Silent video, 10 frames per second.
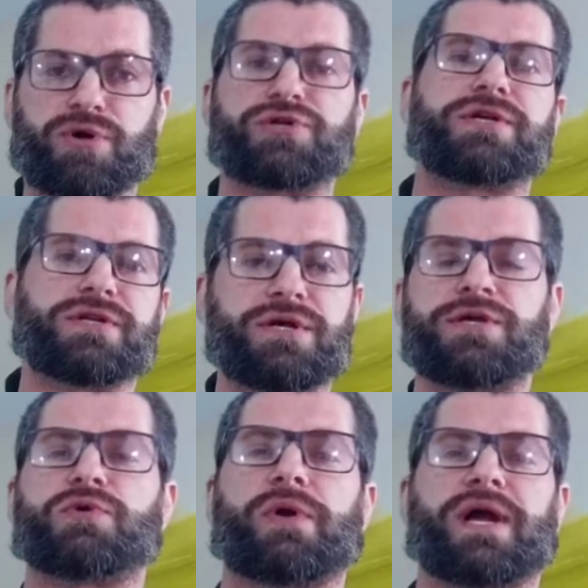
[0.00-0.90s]
push it
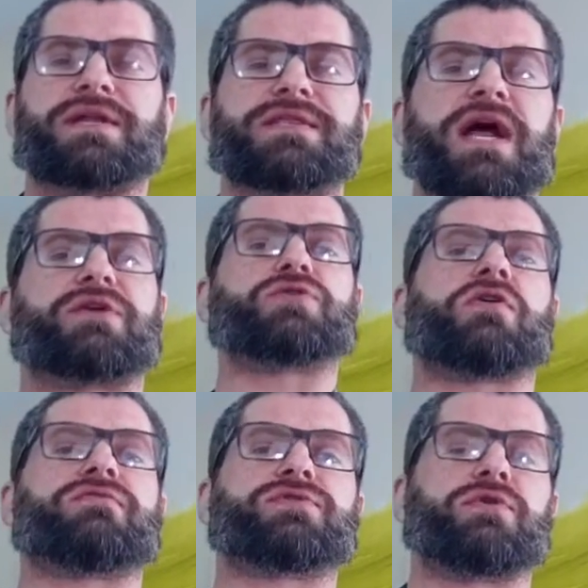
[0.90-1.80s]
before I got to the doctor's
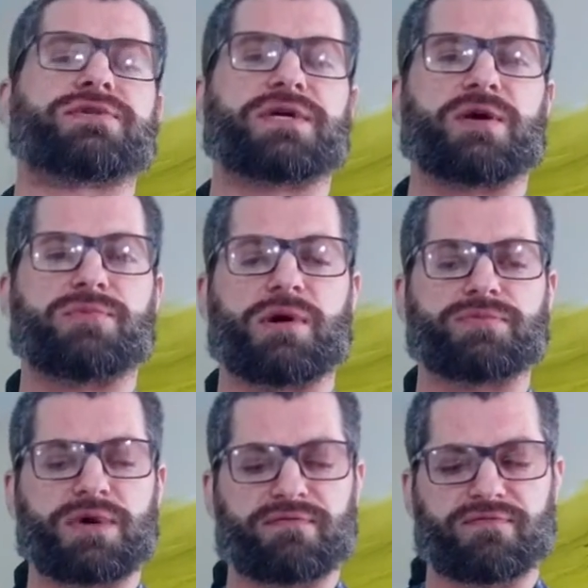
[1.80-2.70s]
office, so I was kind of
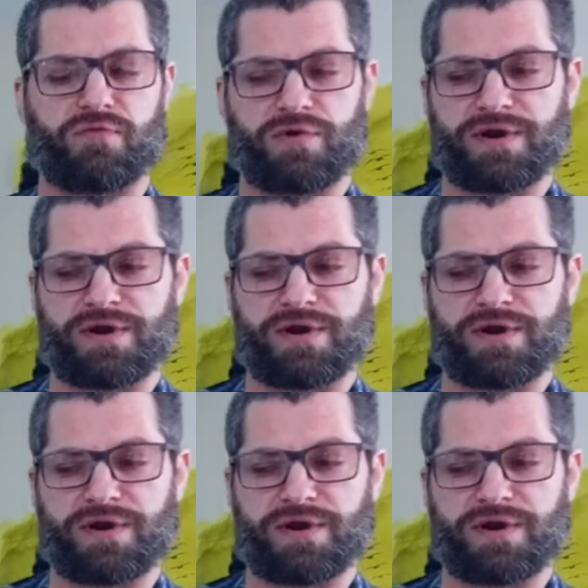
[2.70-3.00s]
pumped up for